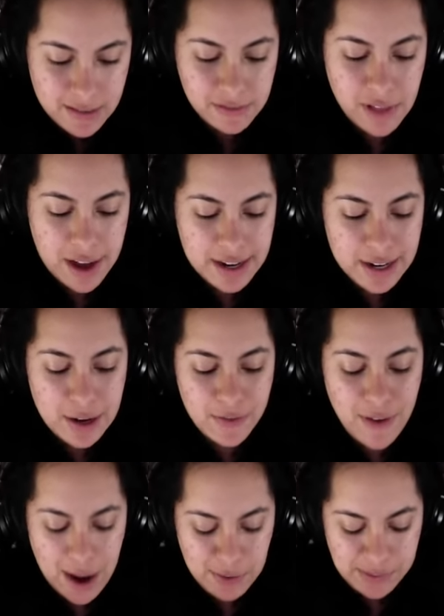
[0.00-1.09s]
Vlogger go
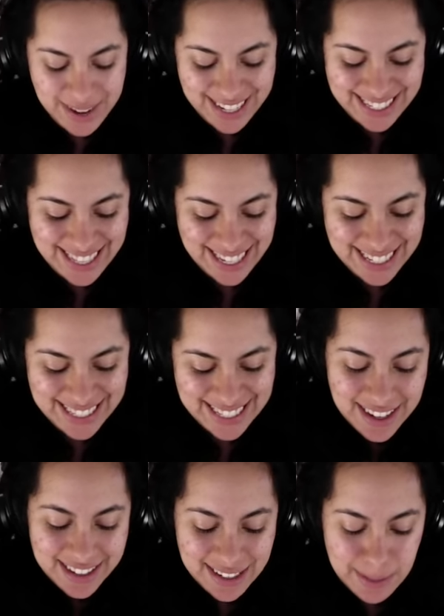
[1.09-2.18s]
viral? What is this?
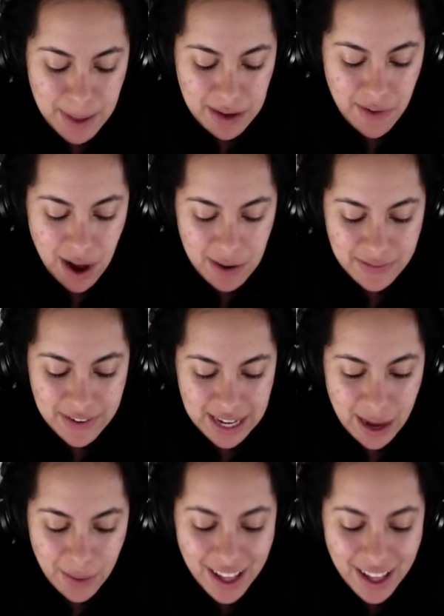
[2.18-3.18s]
Do you have to make a viral video?